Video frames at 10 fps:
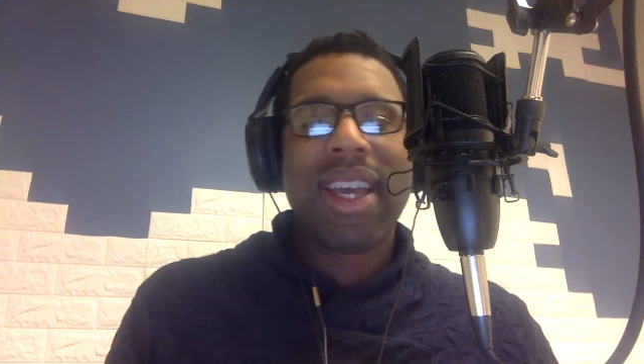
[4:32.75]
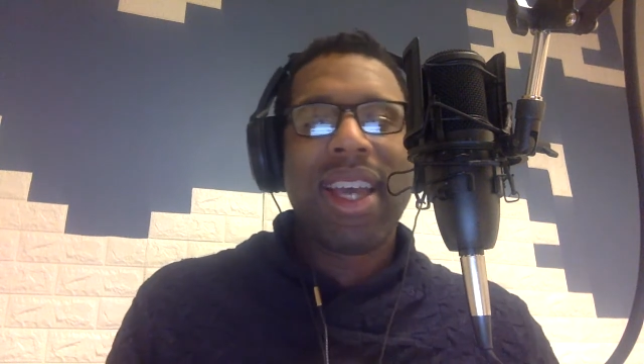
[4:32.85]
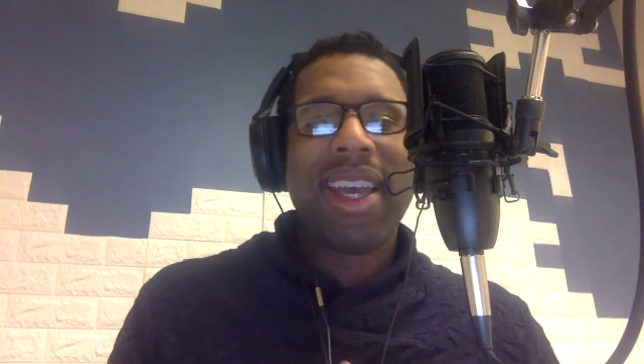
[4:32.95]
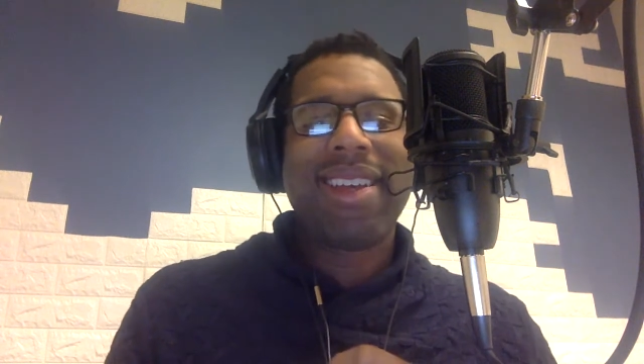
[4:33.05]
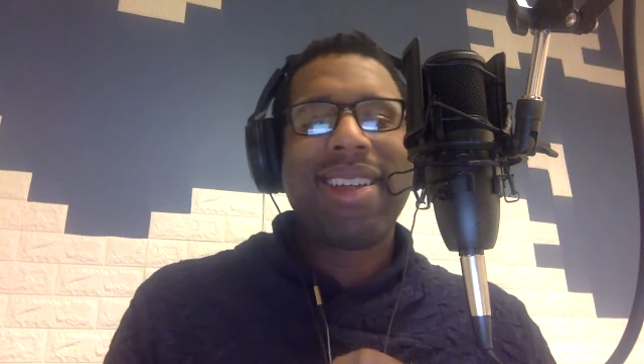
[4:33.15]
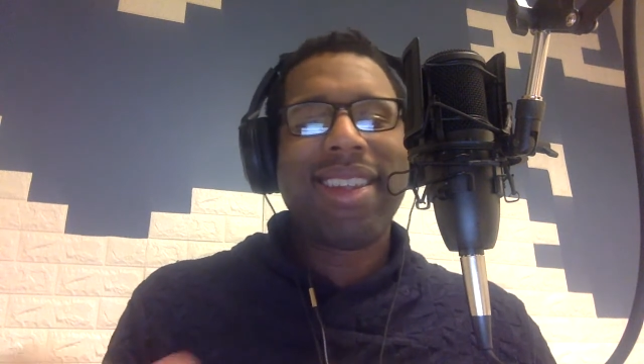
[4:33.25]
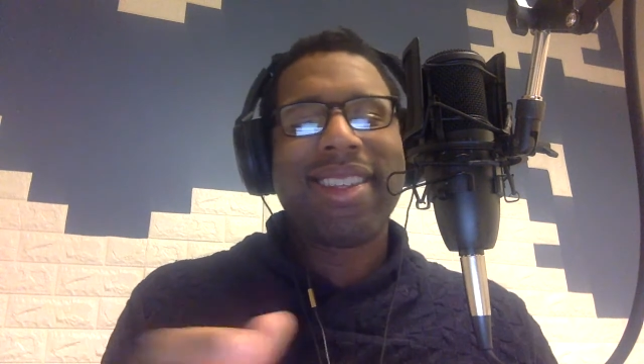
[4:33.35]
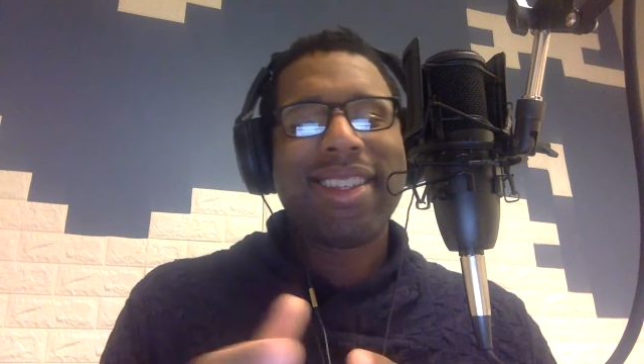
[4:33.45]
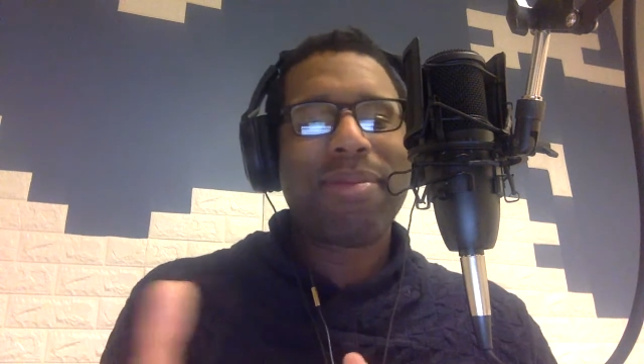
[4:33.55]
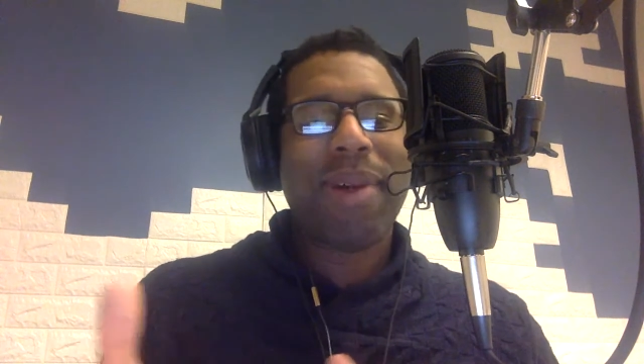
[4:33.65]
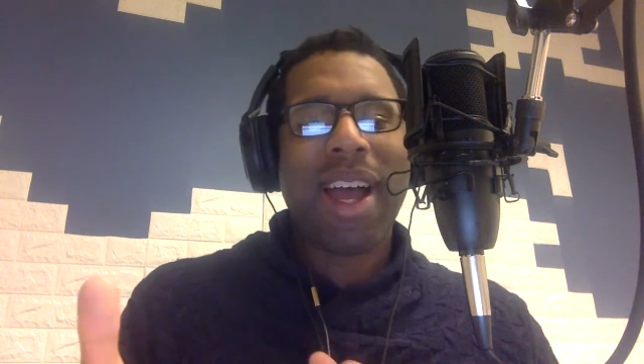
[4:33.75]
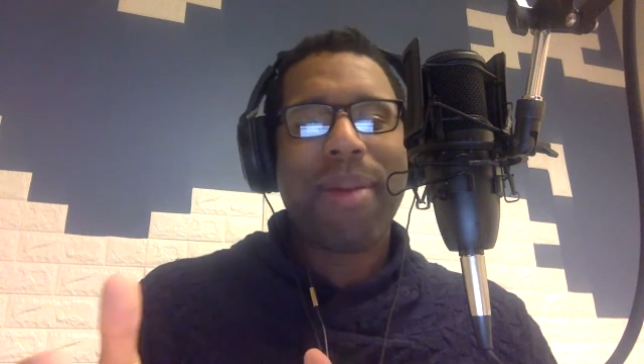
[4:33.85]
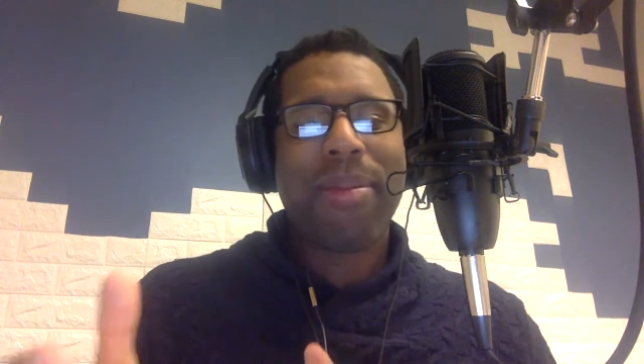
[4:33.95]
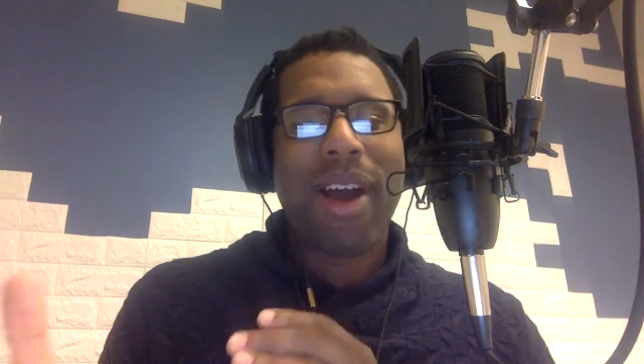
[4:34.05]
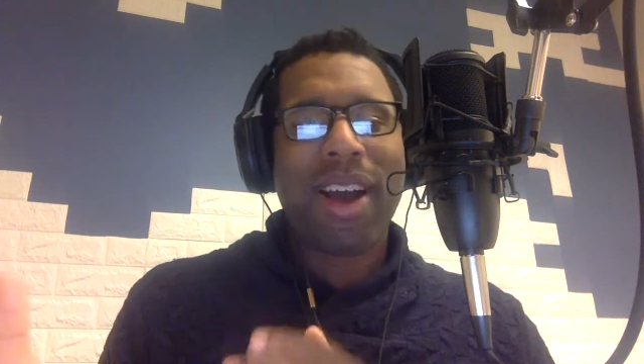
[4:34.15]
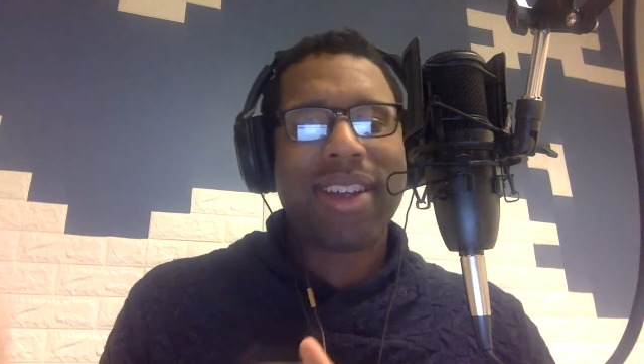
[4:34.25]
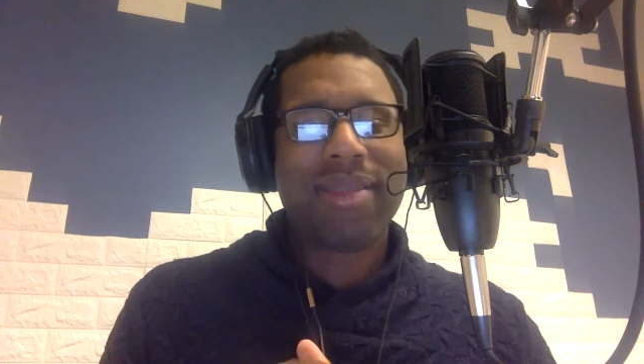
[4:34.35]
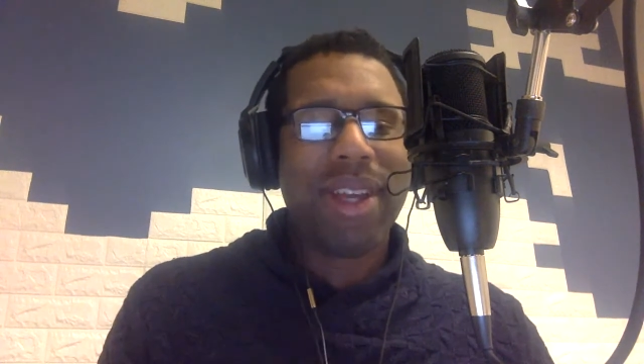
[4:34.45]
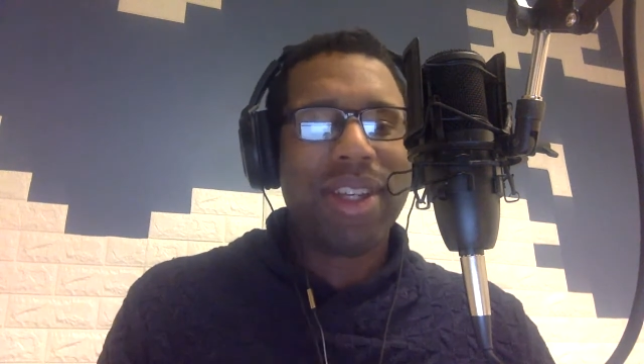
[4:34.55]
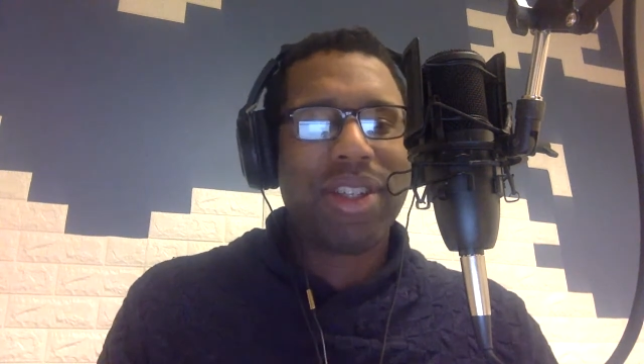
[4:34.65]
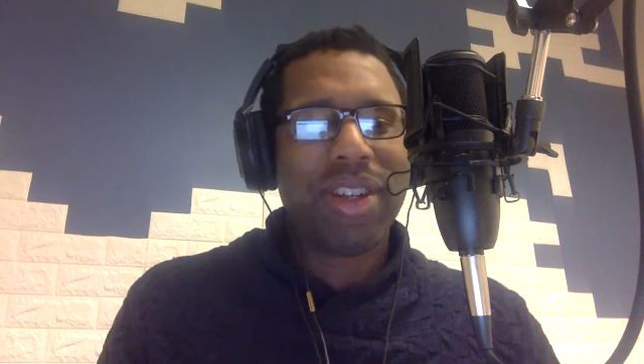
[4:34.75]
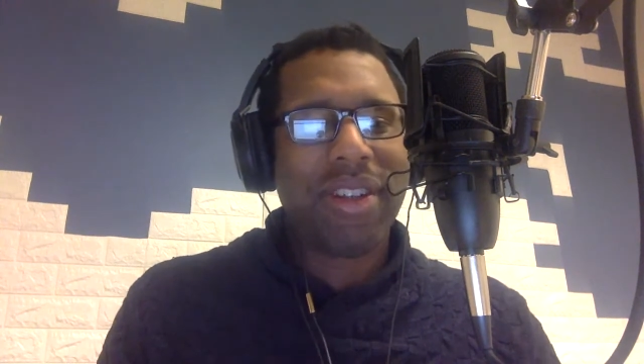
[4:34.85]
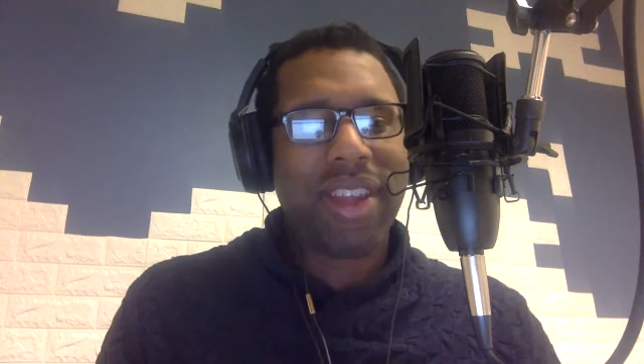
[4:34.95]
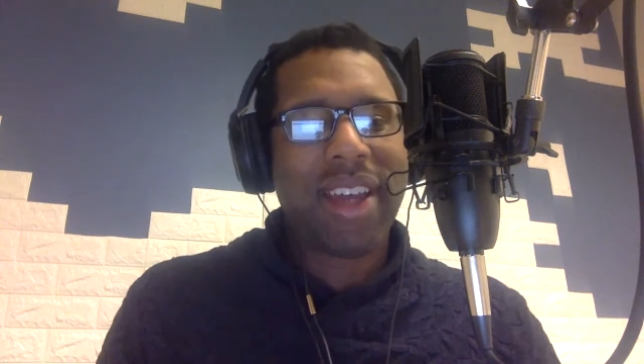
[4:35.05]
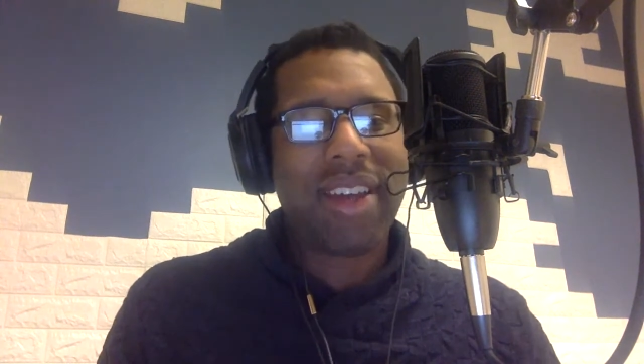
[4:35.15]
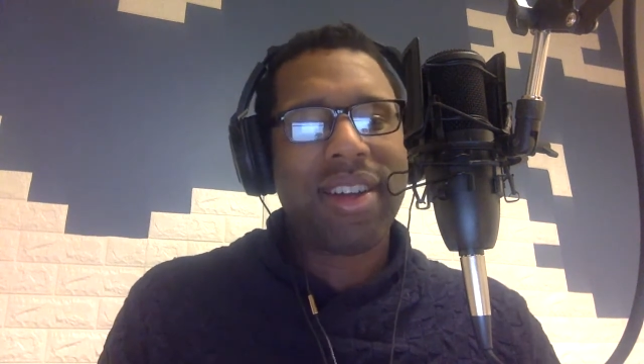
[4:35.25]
And this is my approximation of that.